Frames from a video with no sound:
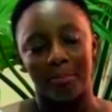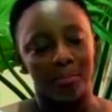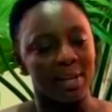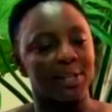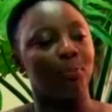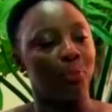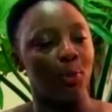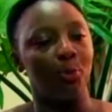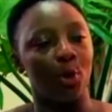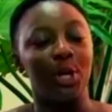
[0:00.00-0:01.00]
mentioned
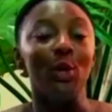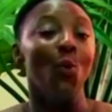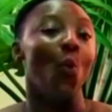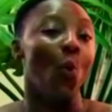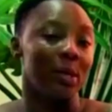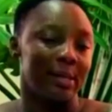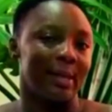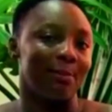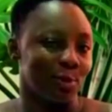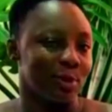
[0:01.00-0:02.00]
people he wants them